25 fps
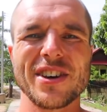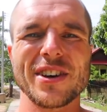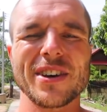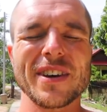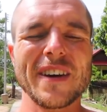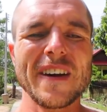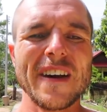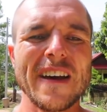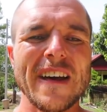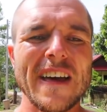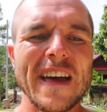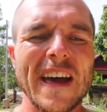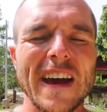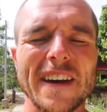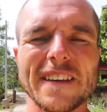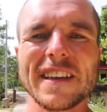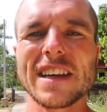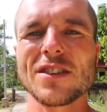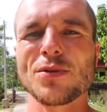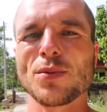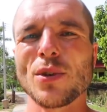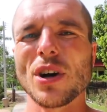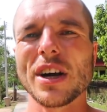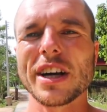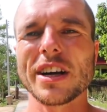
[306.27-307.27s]
And
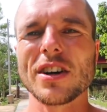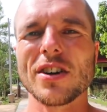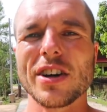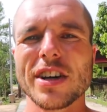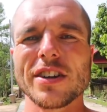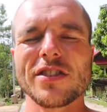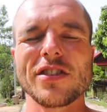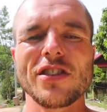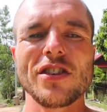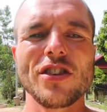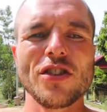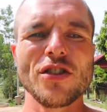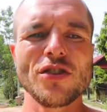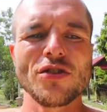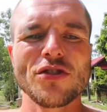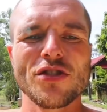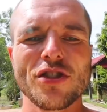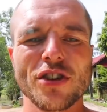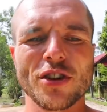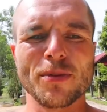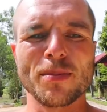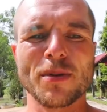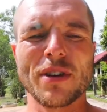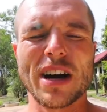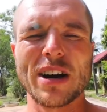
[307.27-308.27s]
that's why I got into YouTube